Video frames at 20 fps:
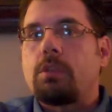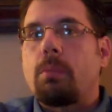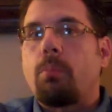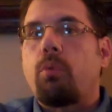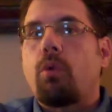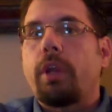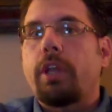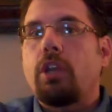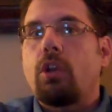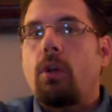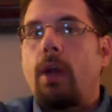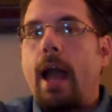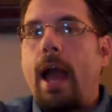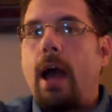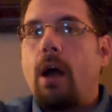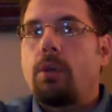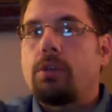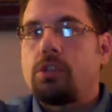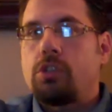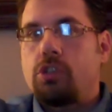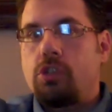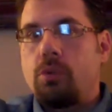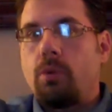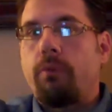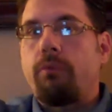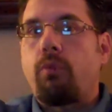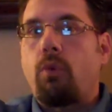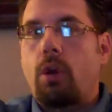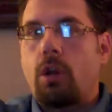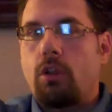to bring your house to
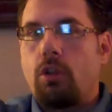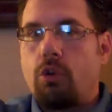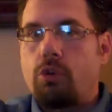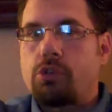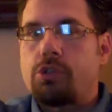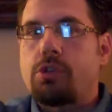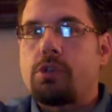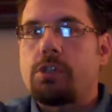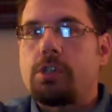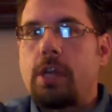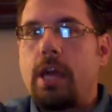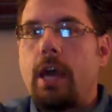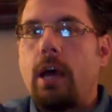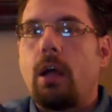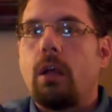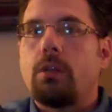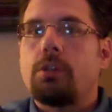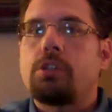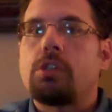a foreclosure sale.